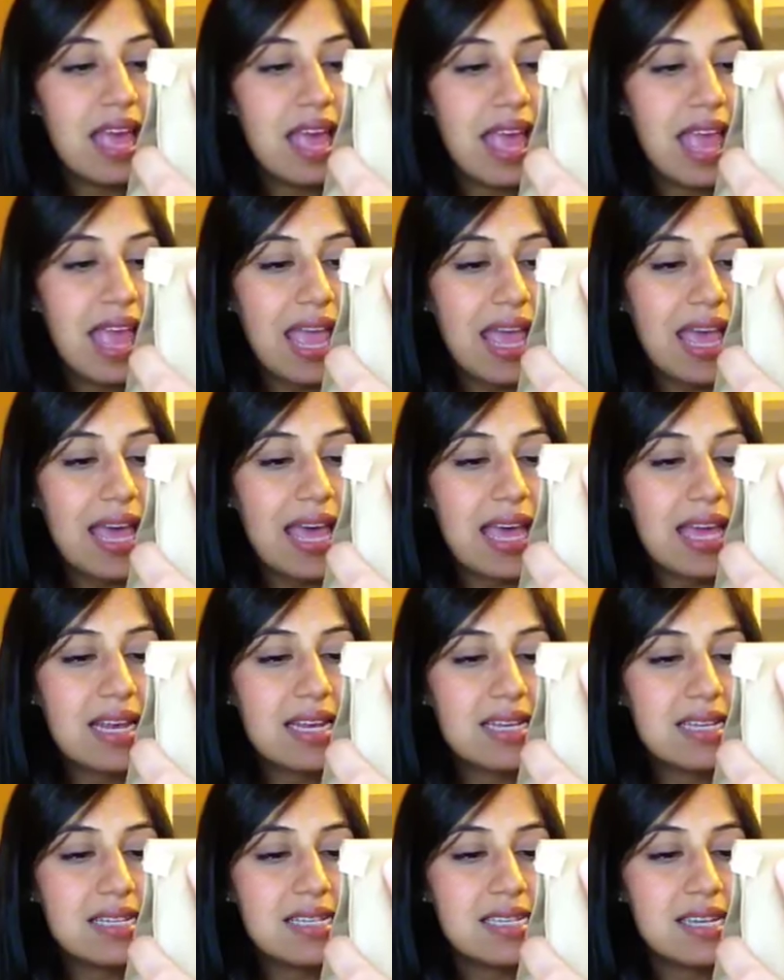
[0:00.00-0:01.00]

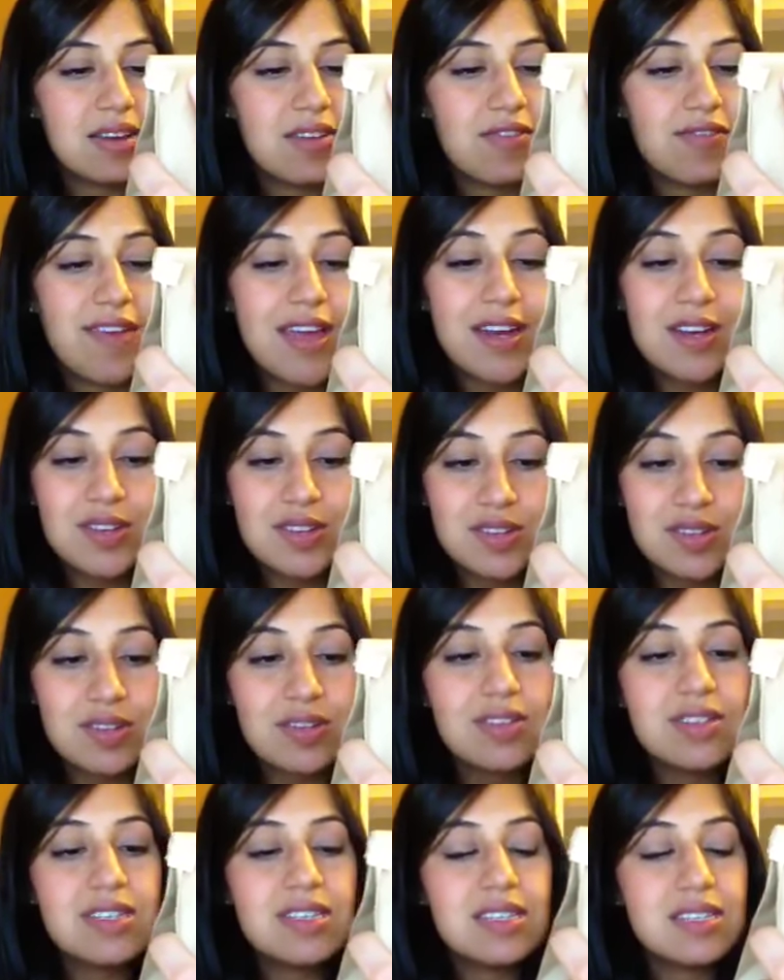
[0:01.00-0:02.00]
and
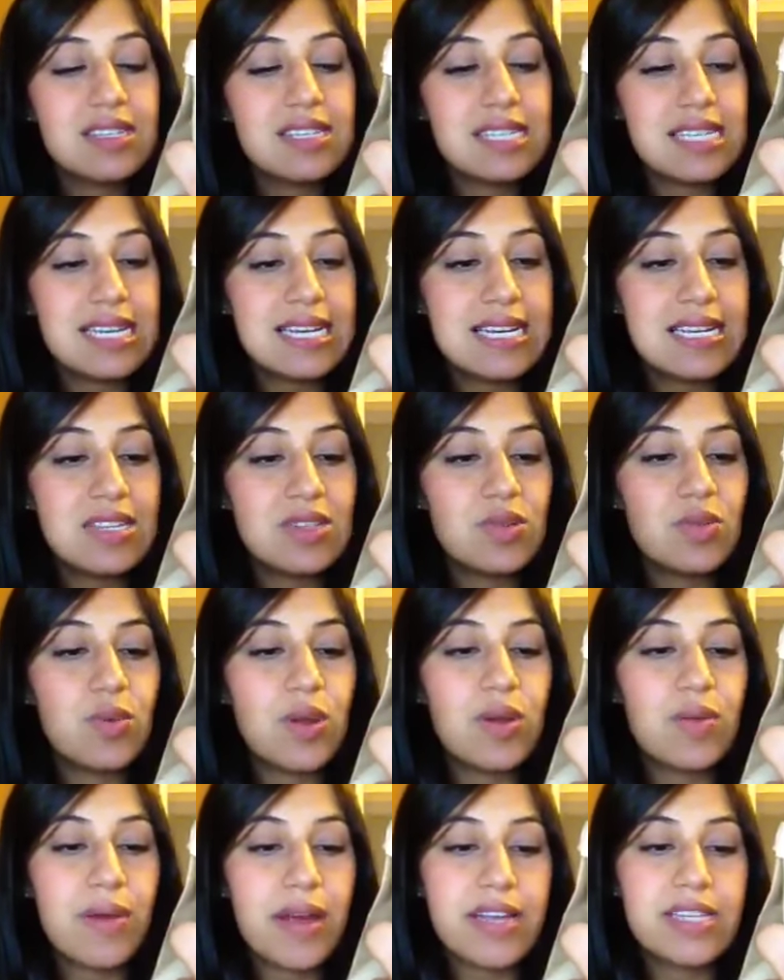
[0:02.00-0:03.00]
fennel seeds,
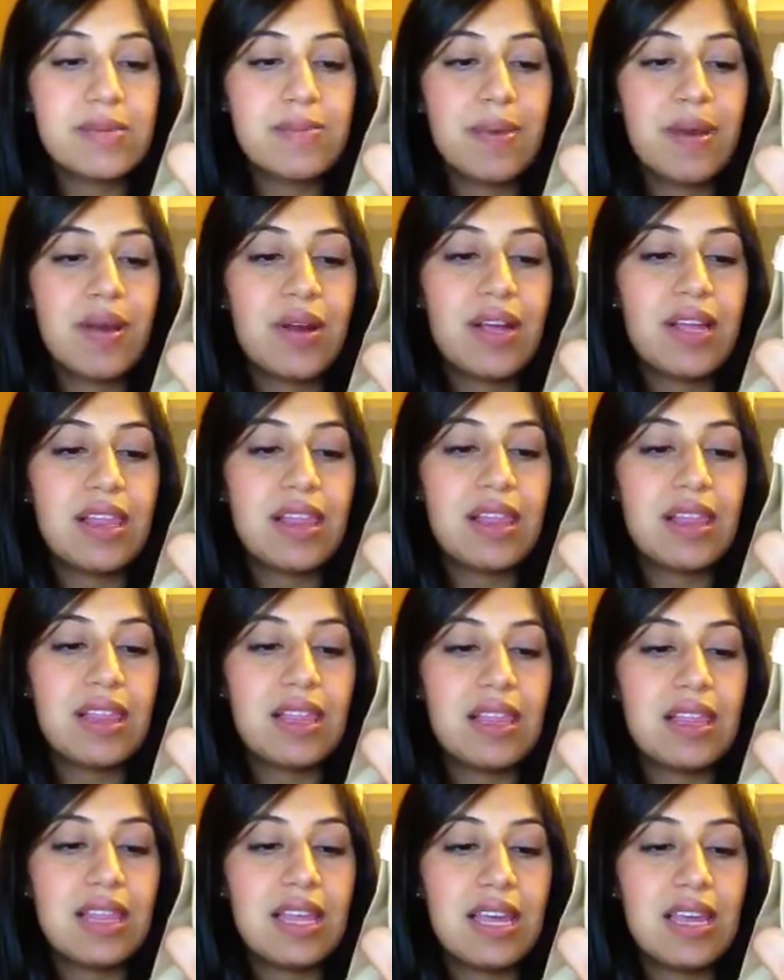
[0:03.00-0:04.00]
red raspberry
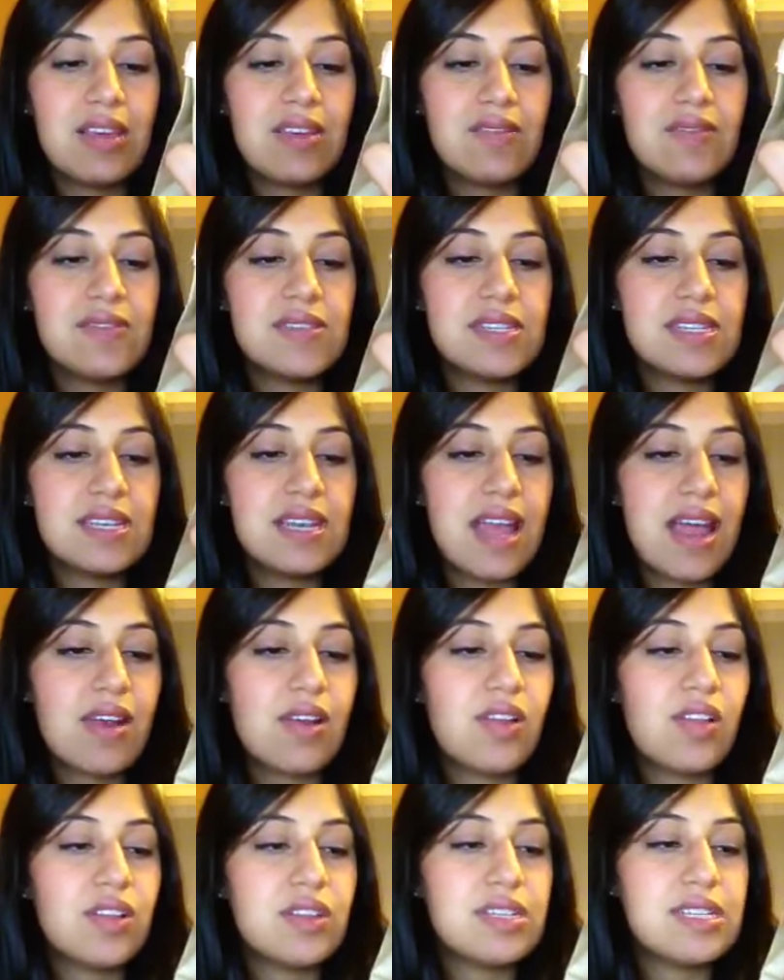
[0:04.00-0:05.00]
leaves,
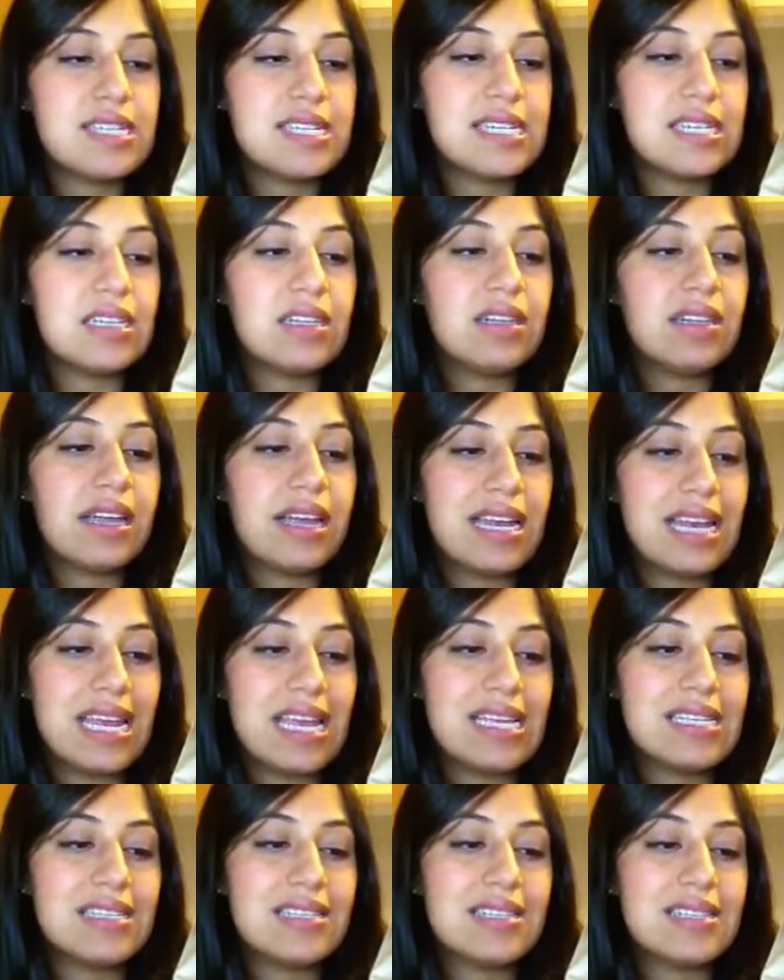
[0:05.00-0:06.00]
nettle, dill,
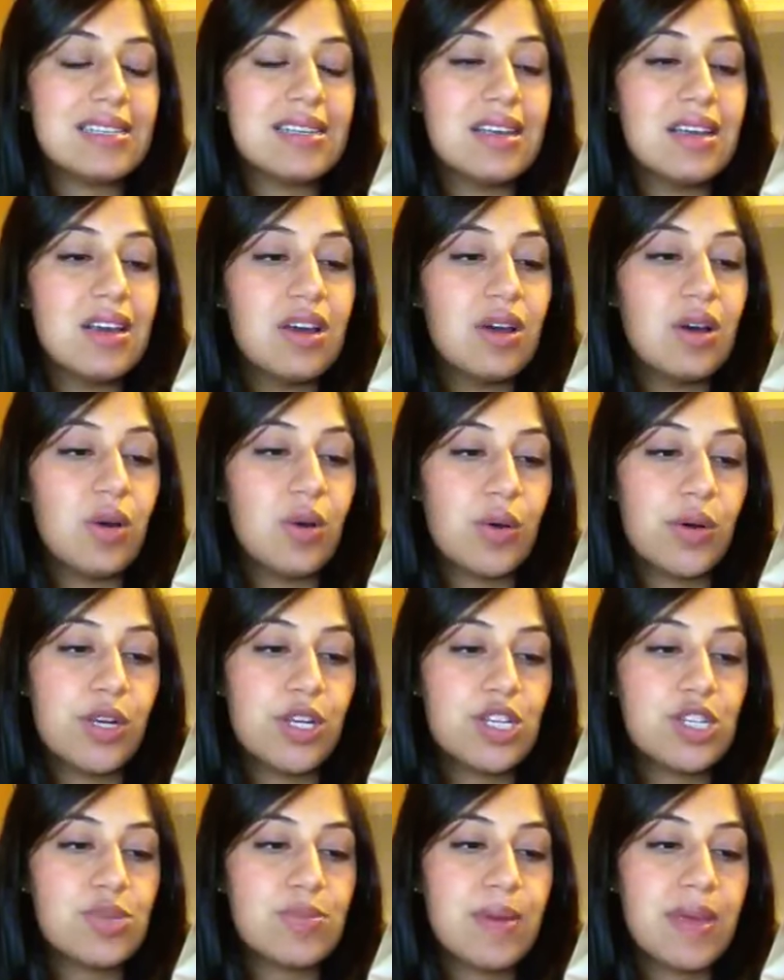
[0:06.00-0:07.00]
anise,
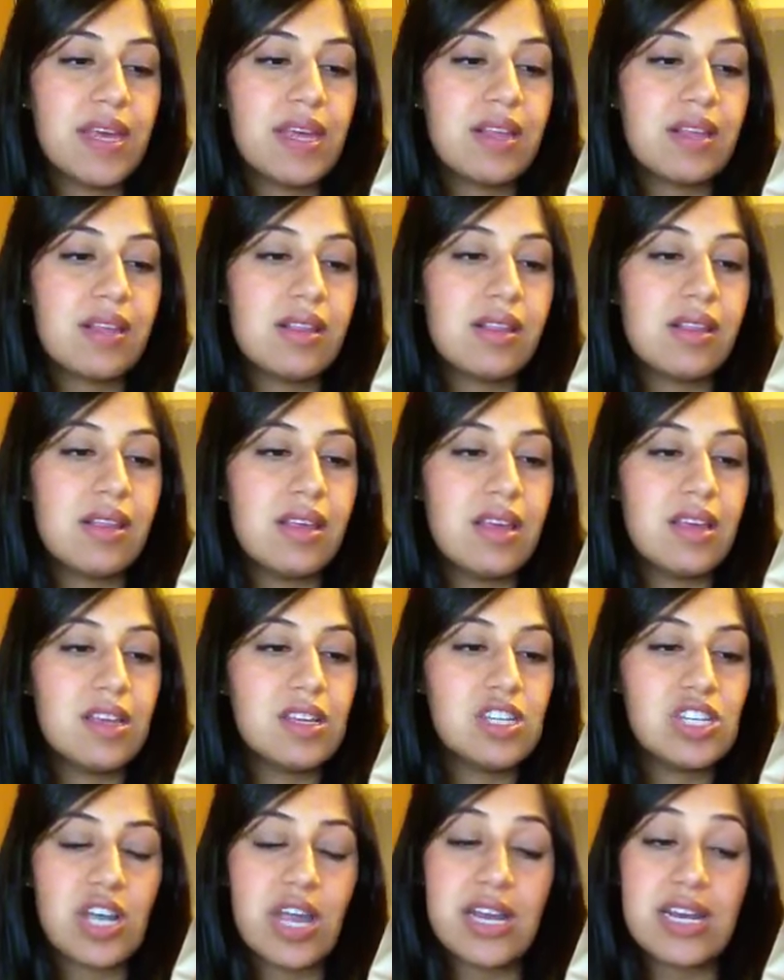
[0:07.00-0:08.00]
orange peel,
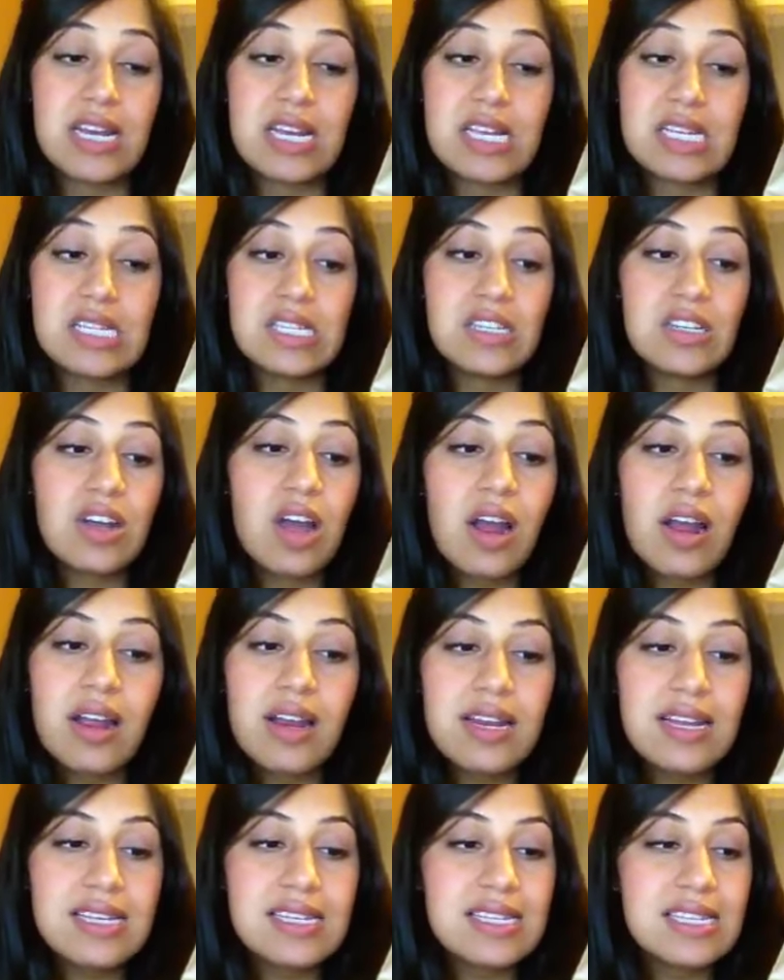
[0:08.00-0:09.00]
Chinese star
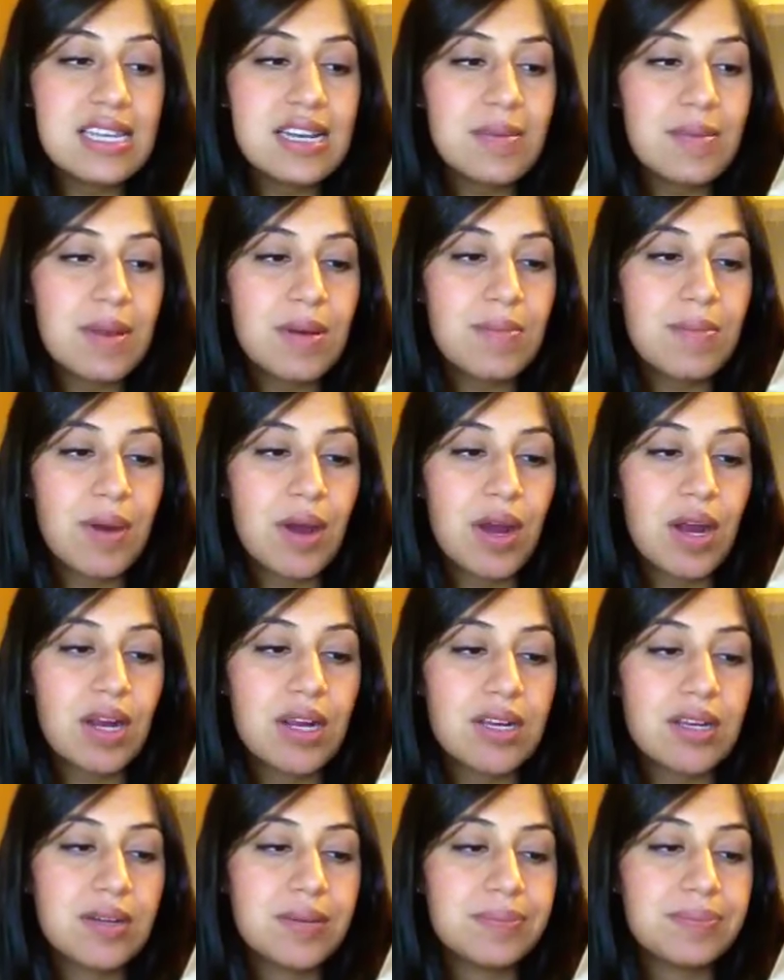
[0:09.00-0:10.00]
anise, cinnamon bark.
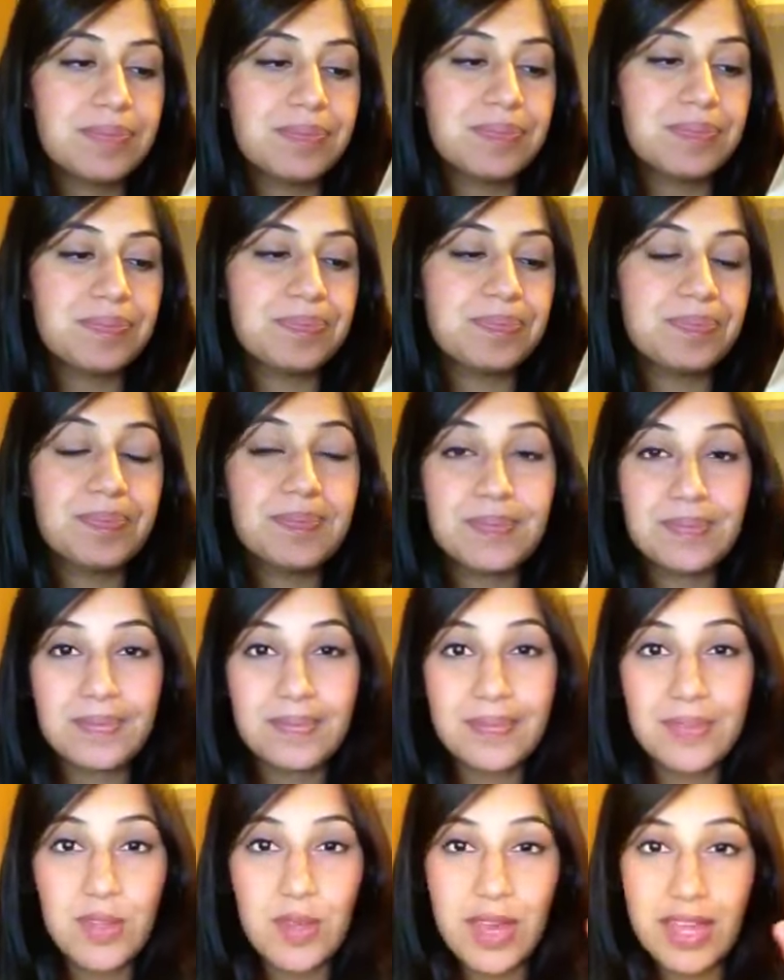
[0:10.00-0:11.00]

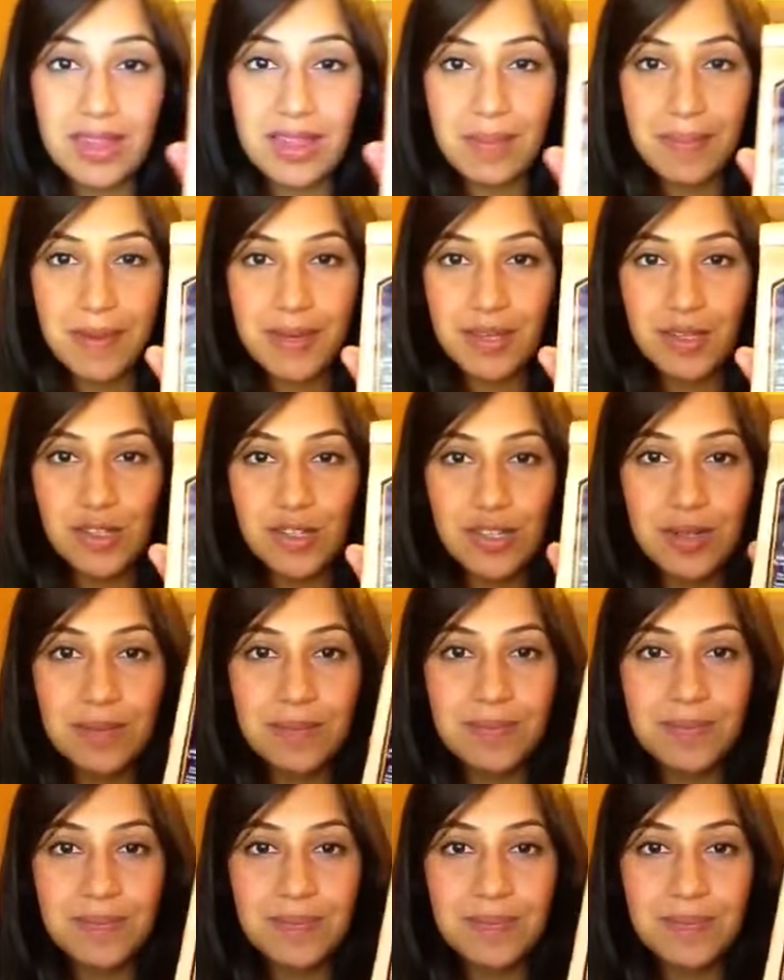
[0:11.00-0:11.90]
You get the picture.